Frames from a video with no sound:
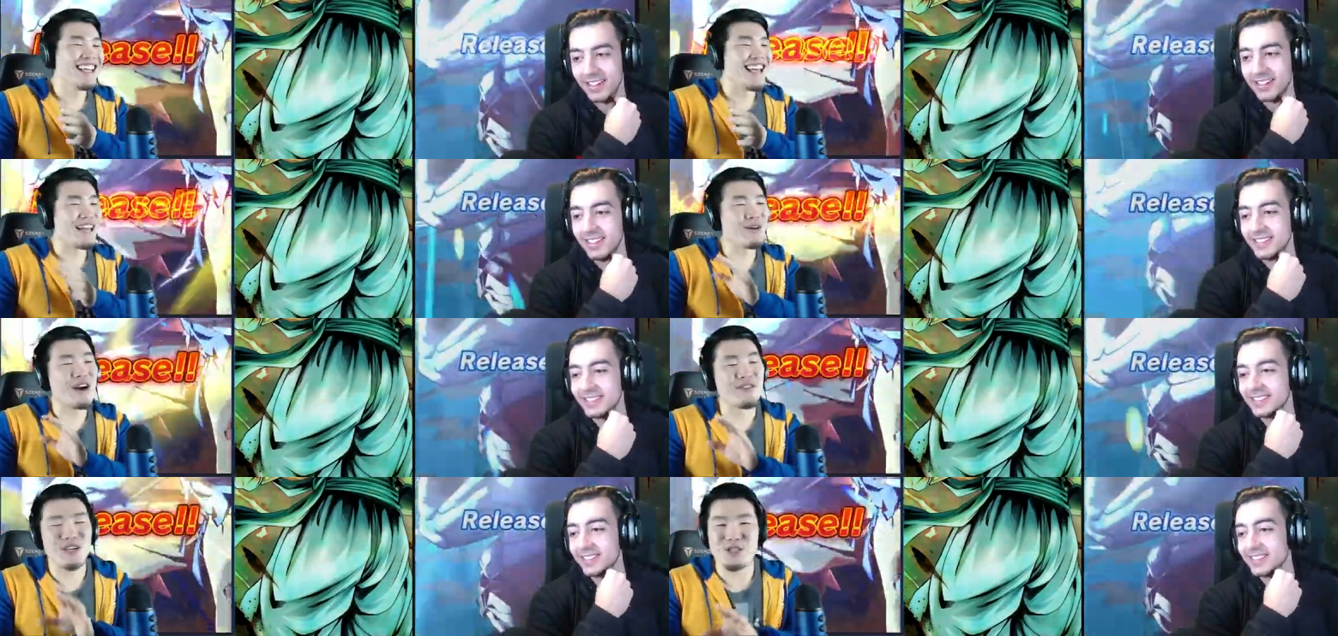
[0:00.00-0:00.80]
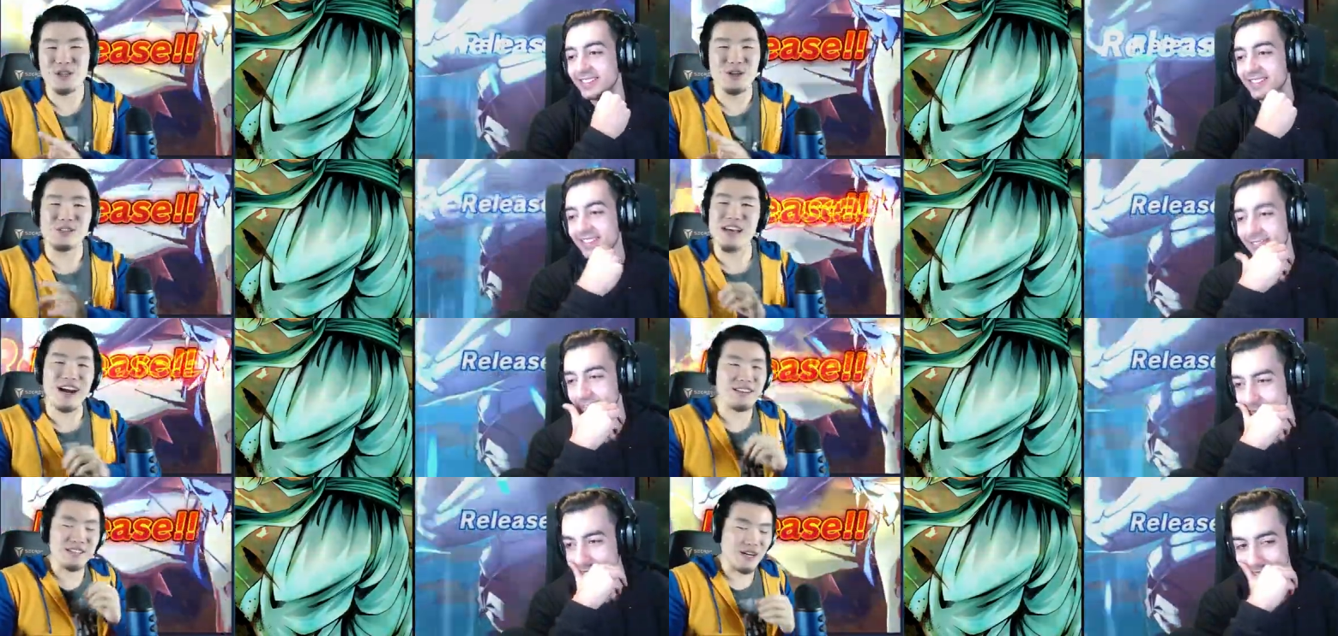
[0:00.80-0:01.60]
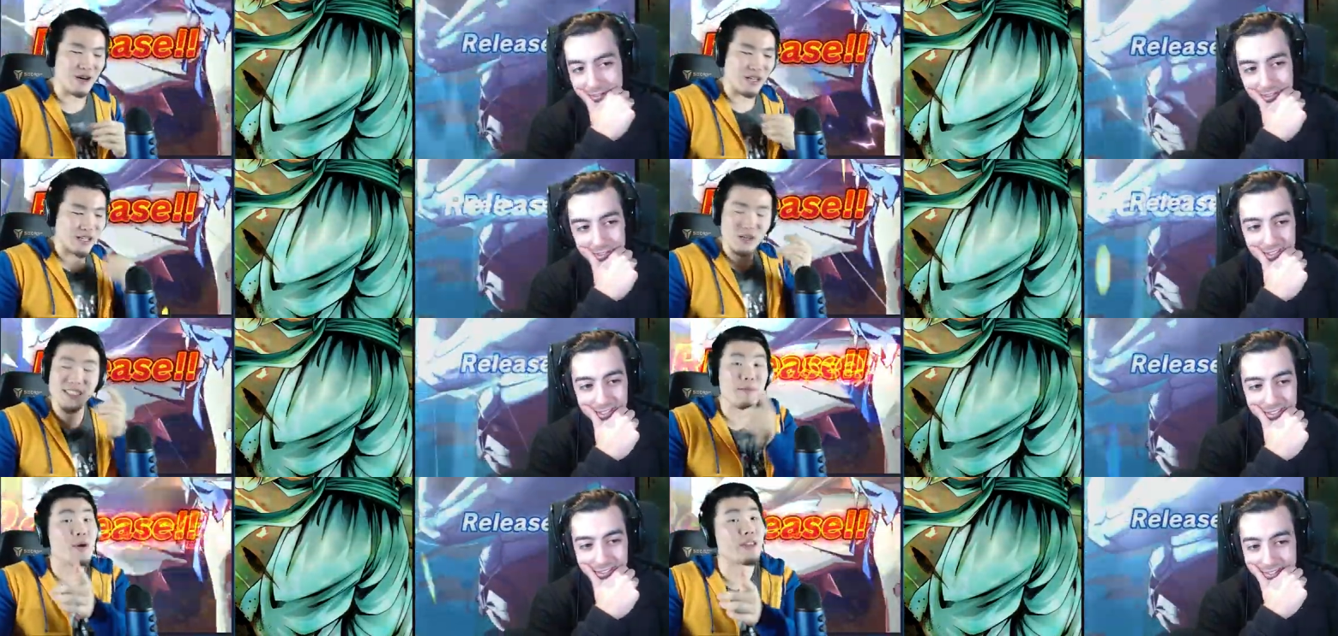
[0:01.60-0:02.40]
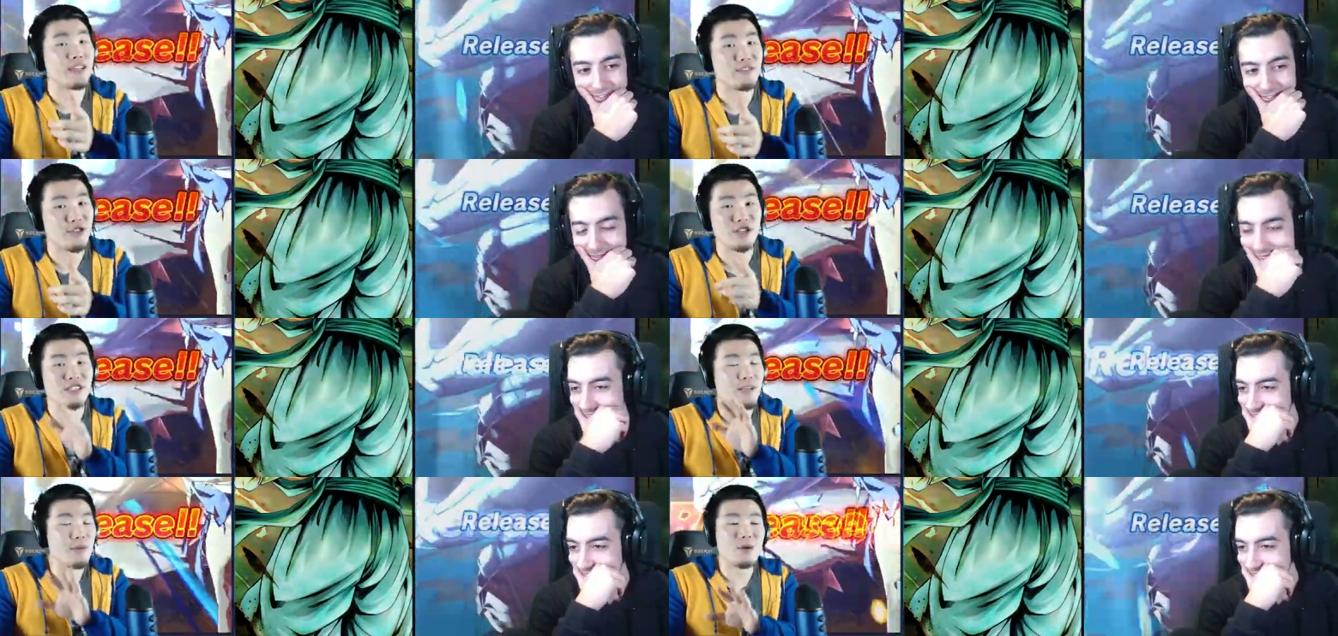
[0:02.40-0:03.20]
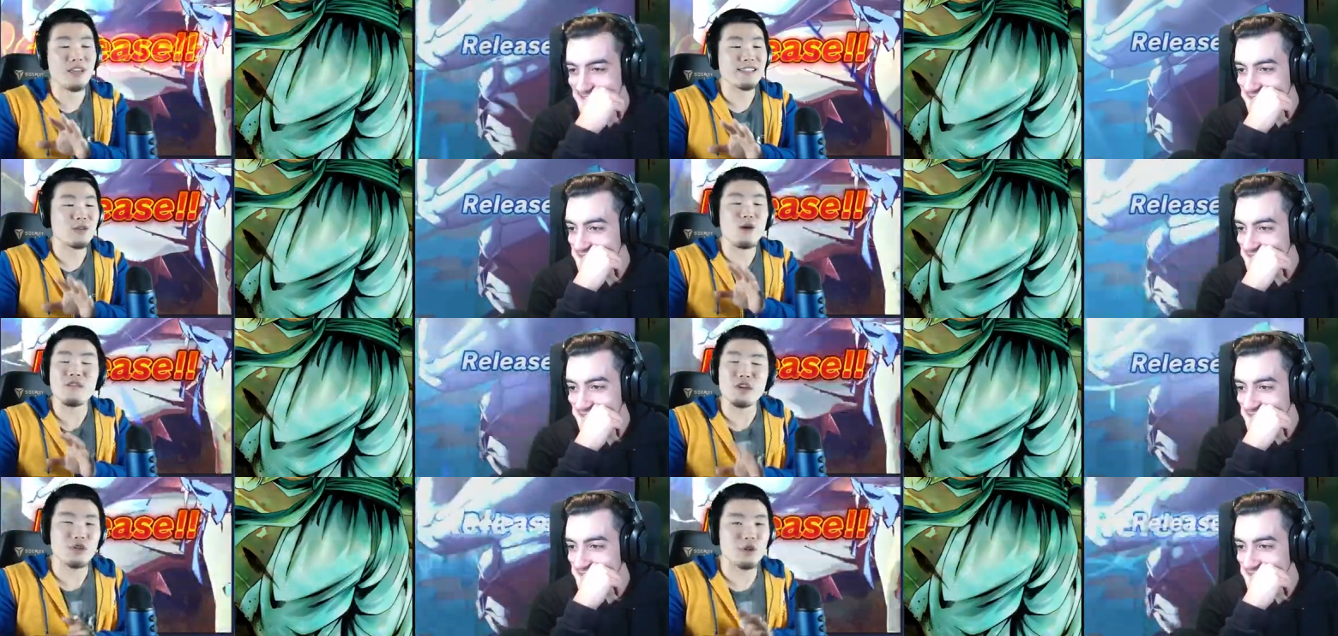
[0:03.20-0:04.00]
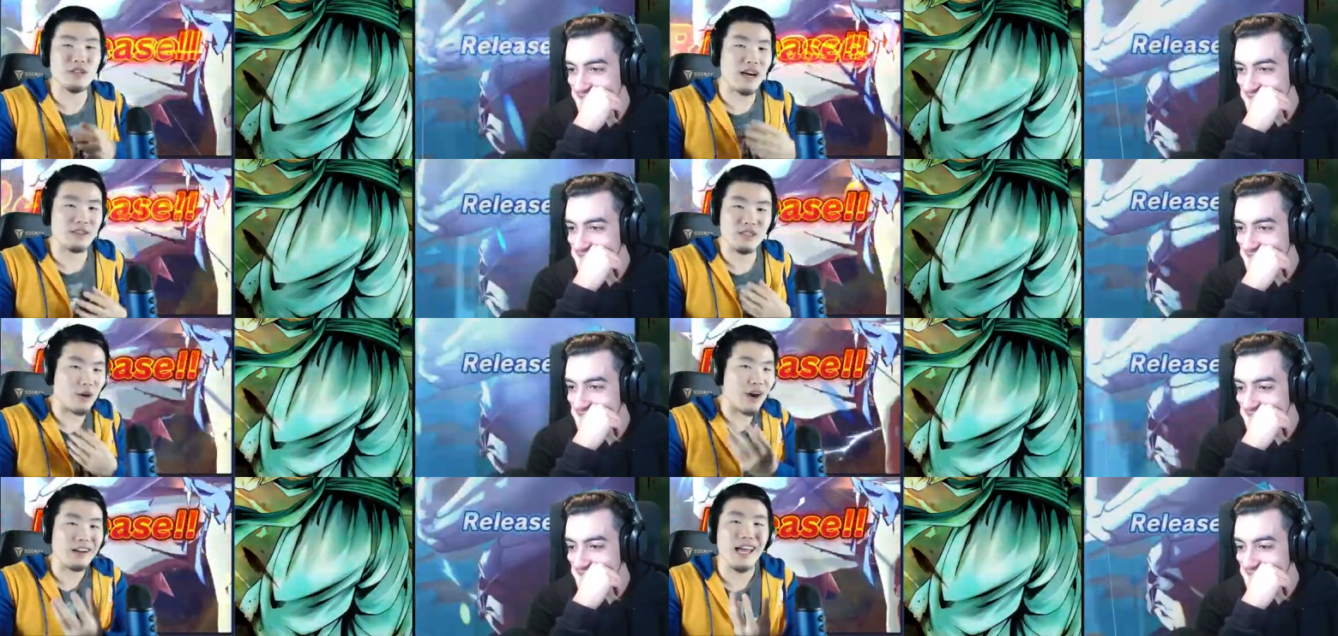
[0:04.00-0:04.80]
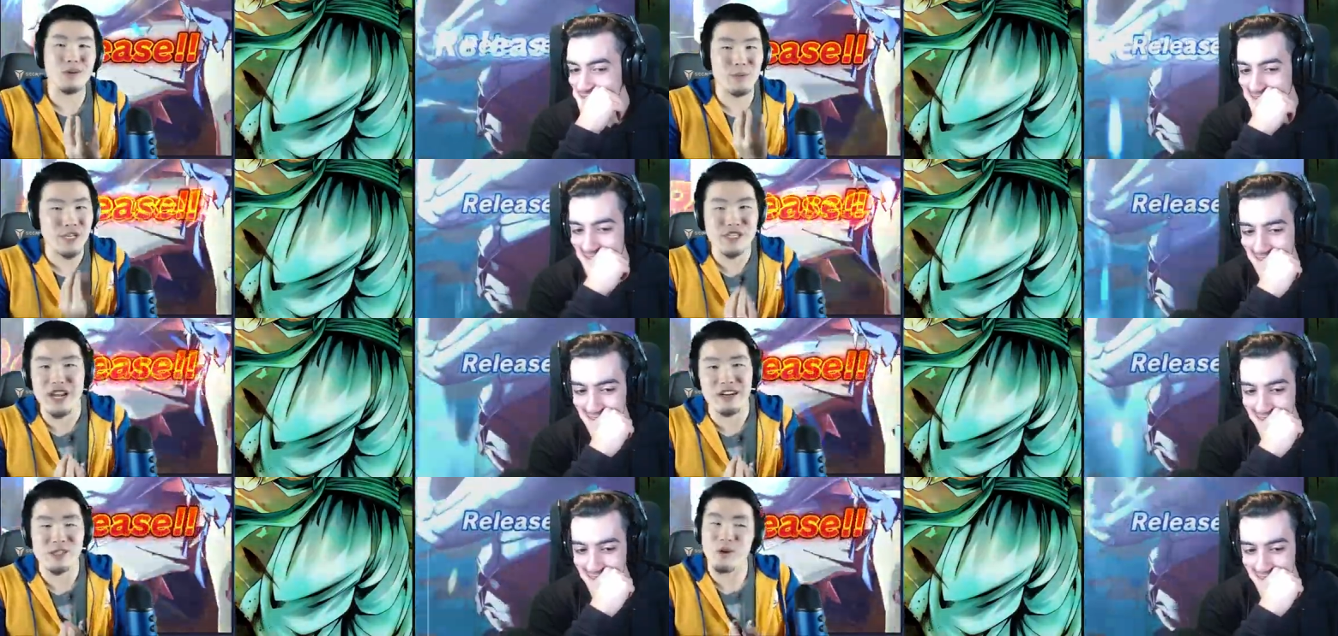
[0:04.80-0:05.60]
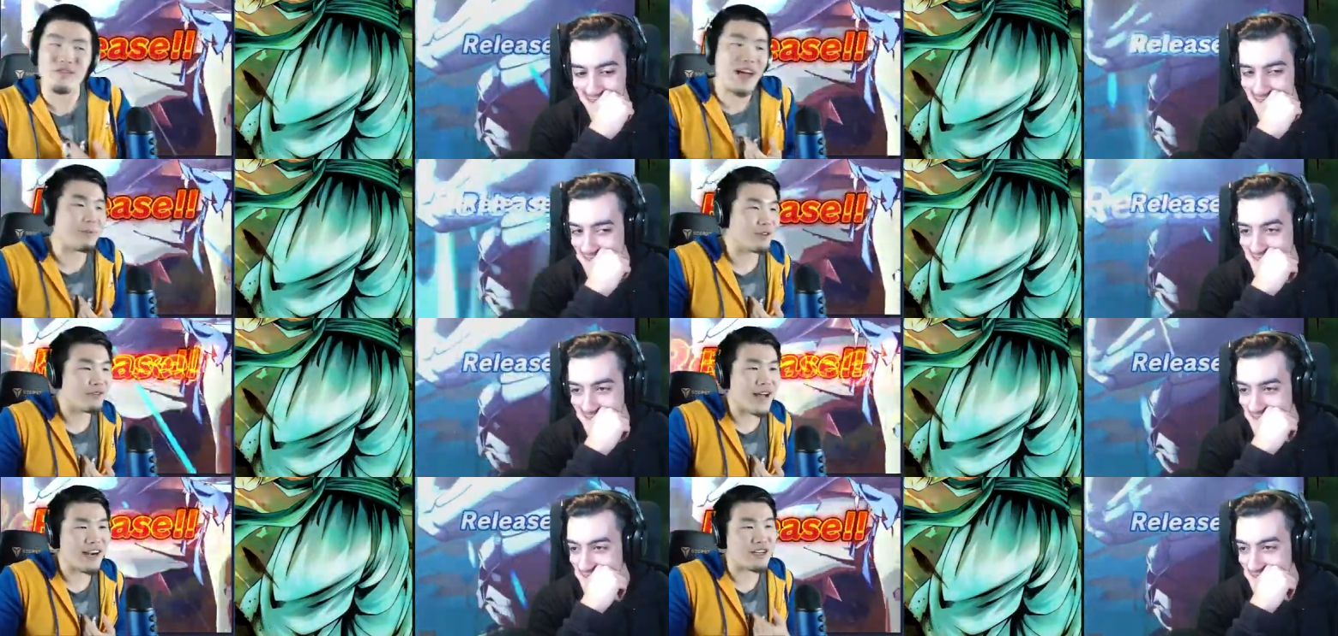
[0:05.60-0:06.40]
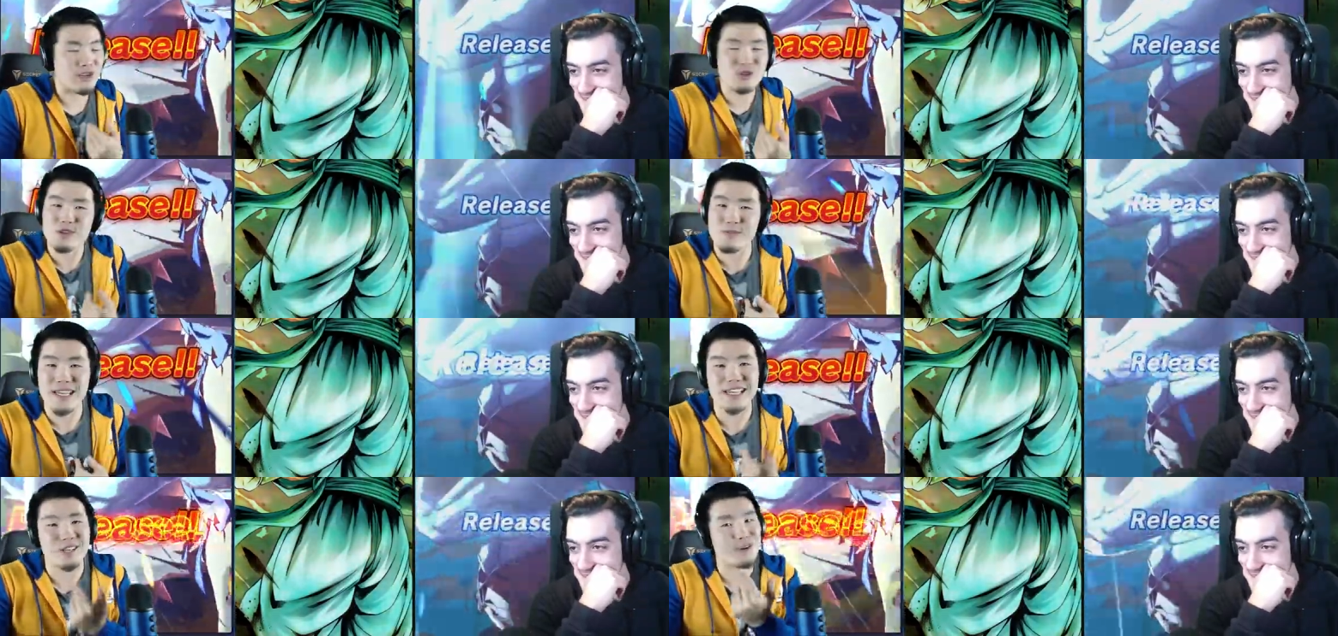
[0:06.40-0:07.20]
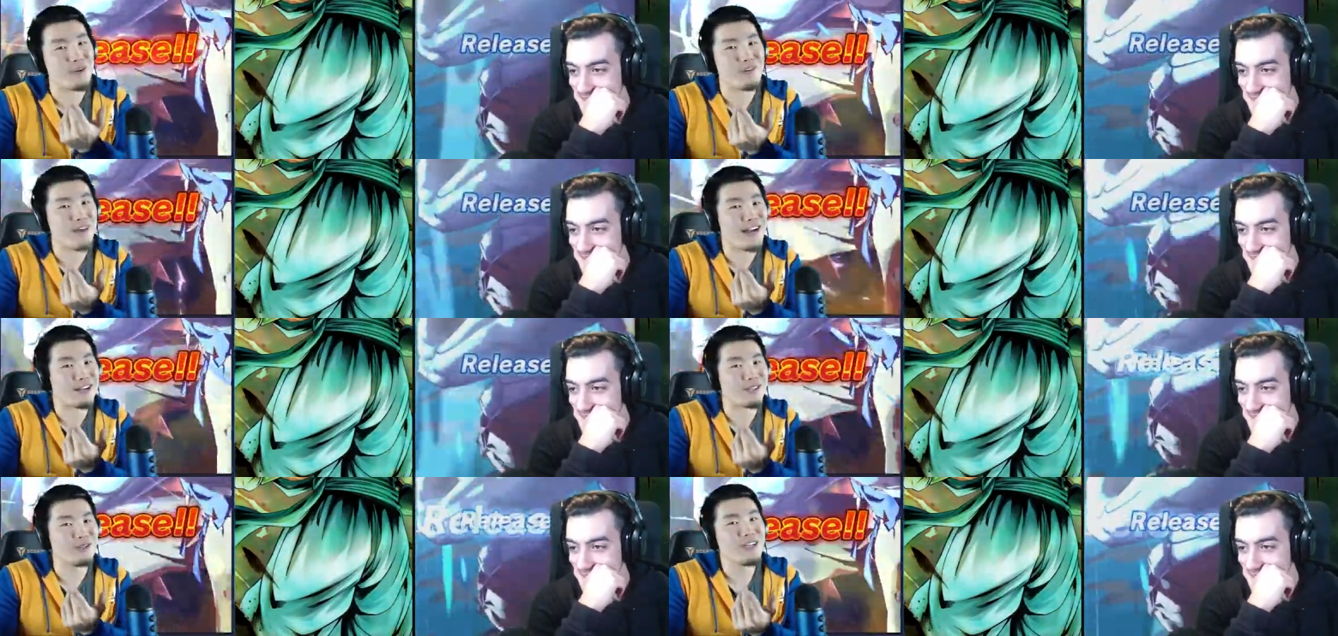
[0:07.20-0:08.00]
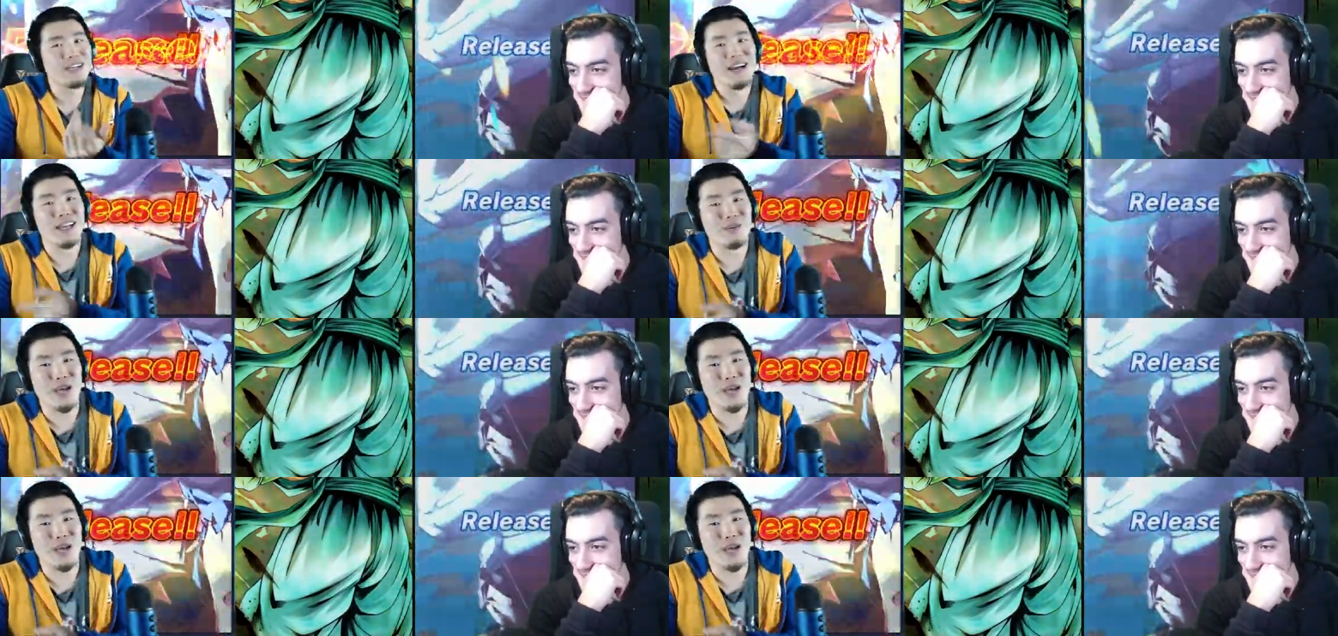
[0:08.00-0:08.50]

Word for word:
Speaker 1: And whoever you choose, you know, like someone with us for sure. Someone with us, and whoever you choose, you know, our luck will be shared. So if I pull a fire and you choose me, then you'll pull a fire too. Other way